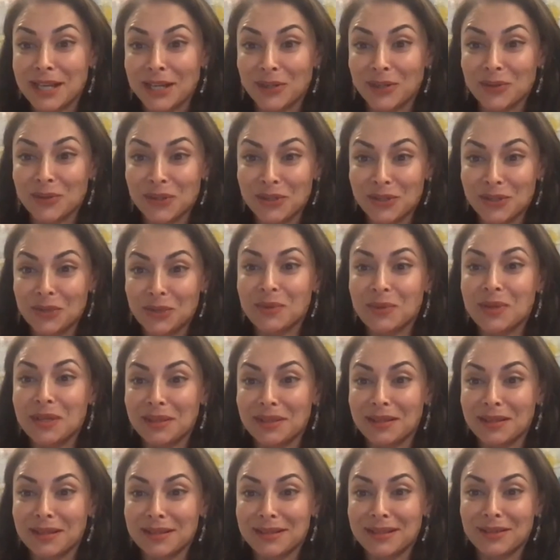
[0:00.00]
cycles on doing
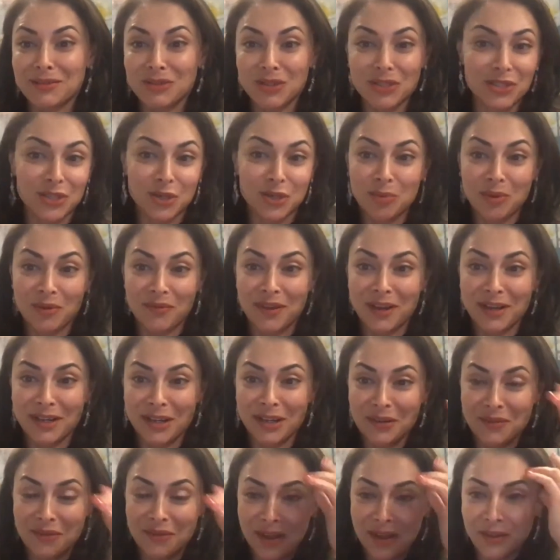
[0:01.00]
things that just don't provide
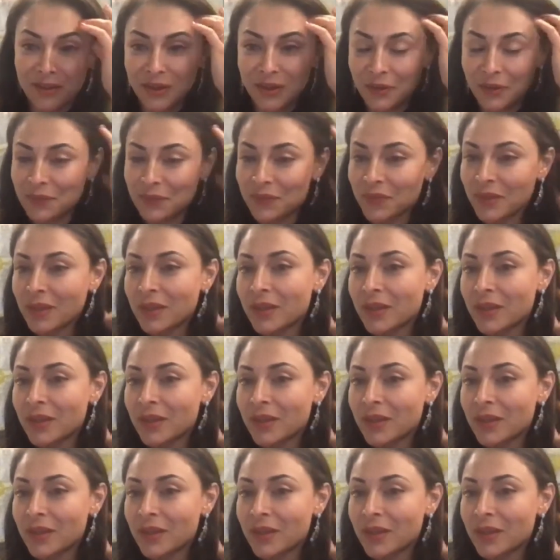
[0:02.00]
any value.